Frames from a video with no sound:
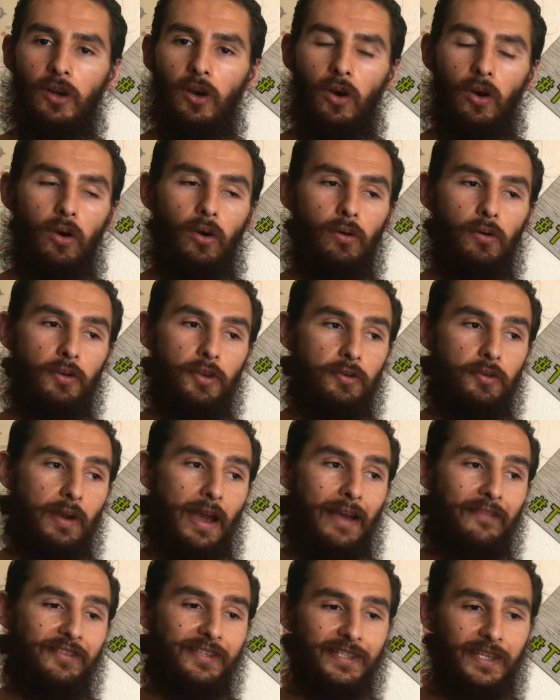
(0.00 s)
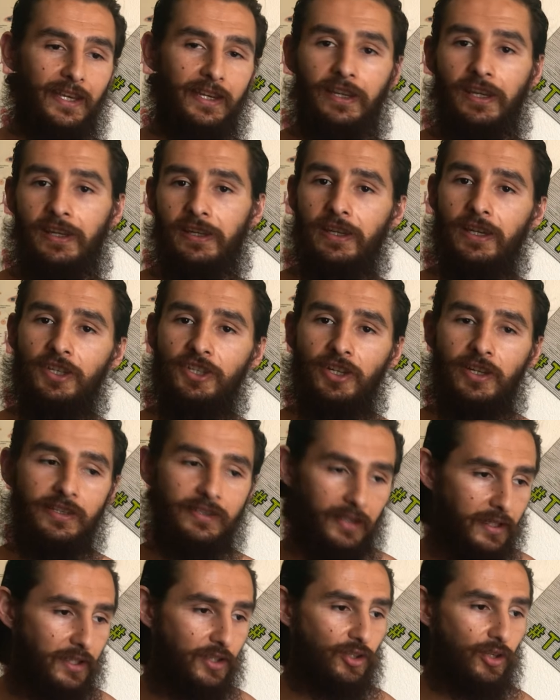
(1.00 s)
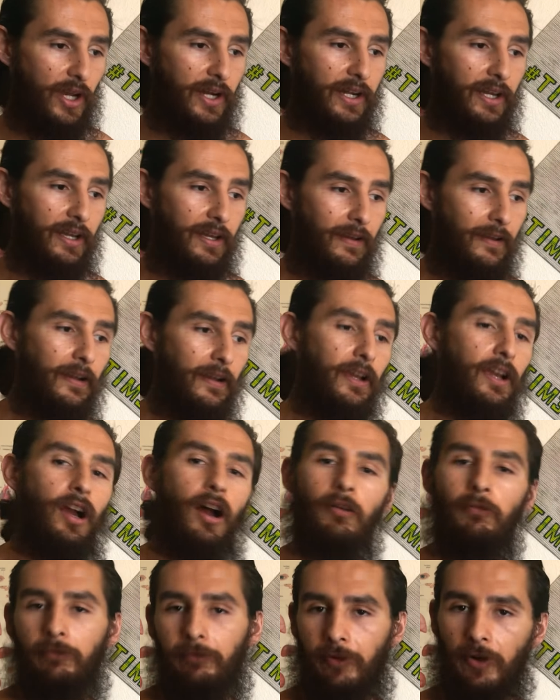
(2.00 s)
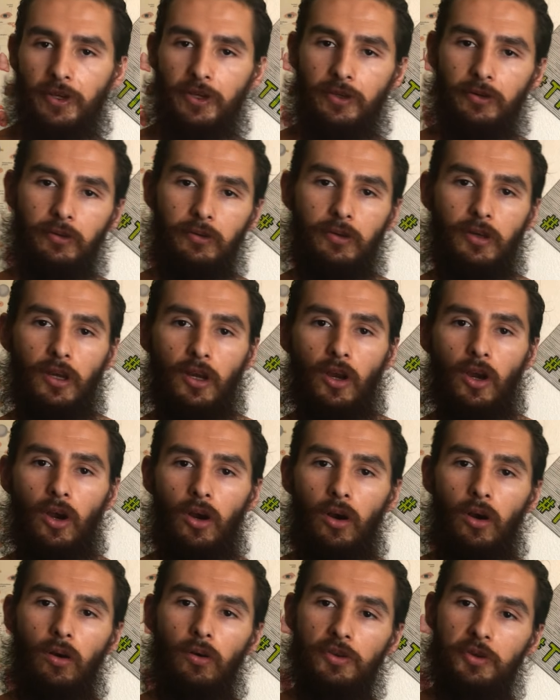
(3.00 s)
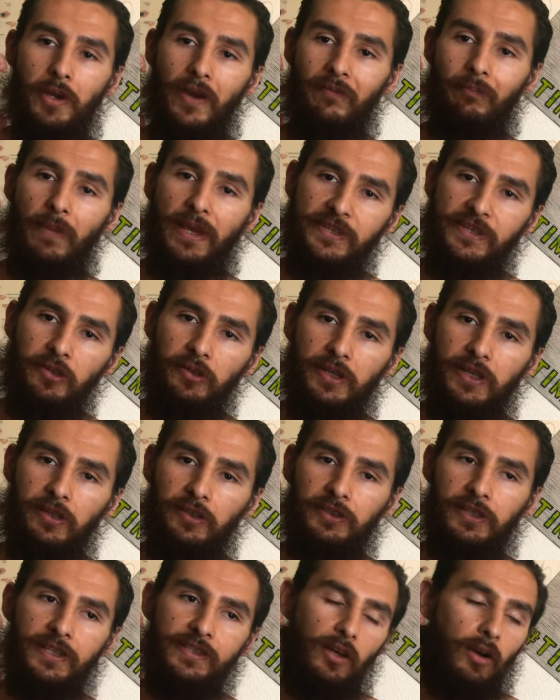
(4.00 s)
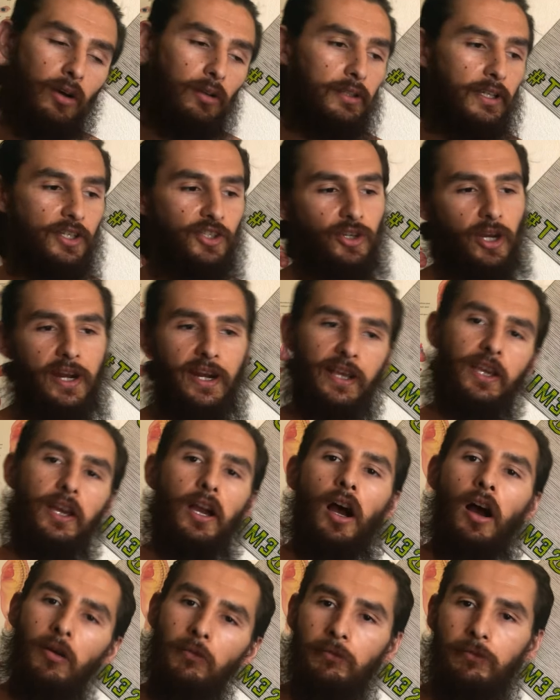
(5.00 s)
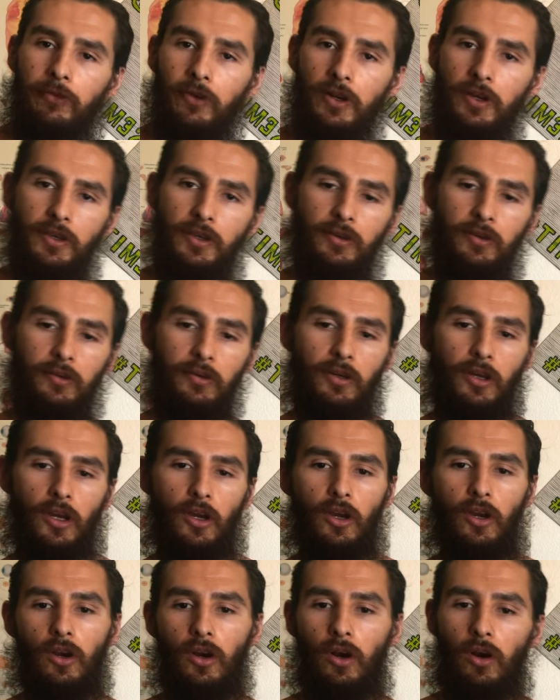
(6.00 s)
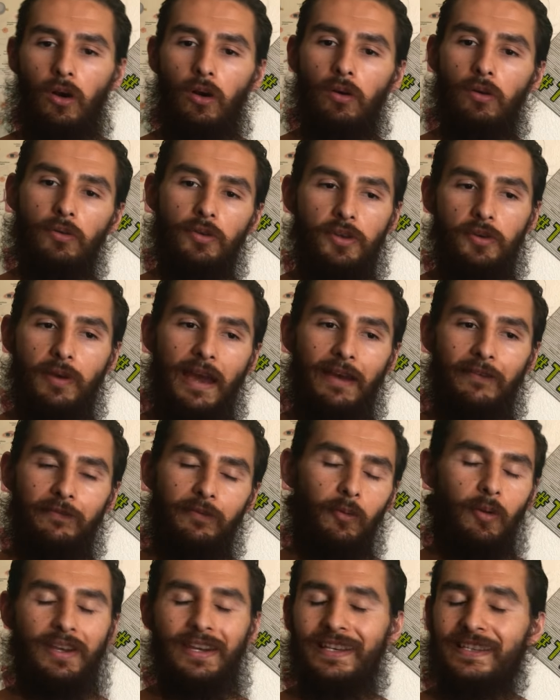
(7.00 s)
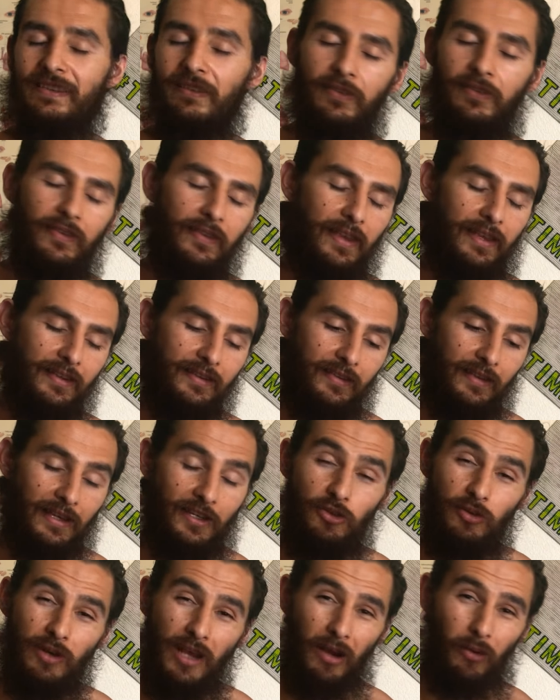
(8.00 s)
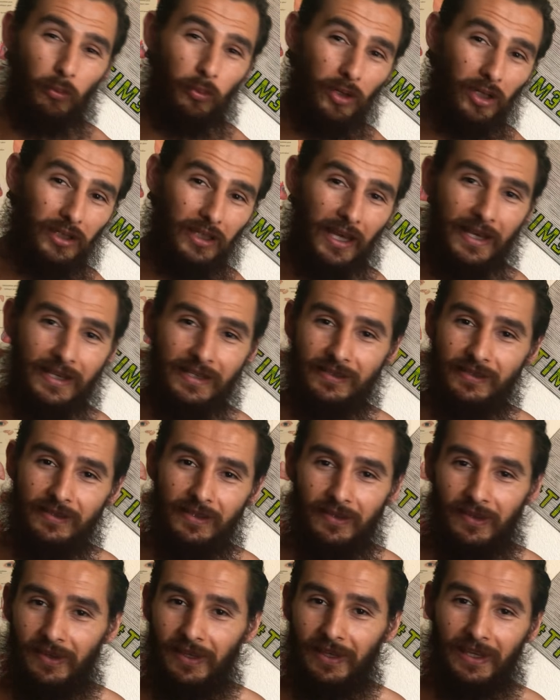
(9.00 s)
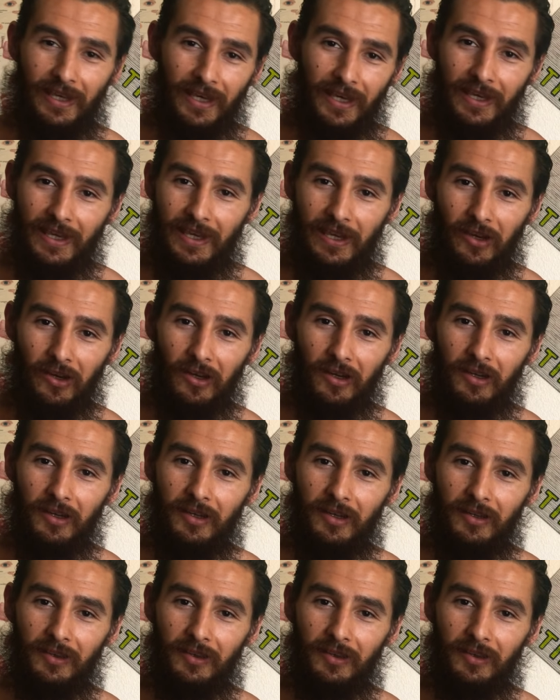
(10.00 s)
Oh, you have skin conditions, let's try to comfort you. Oh, you have mental illness, oh, let's try to comfort you. Oh, do you not realize the gig here?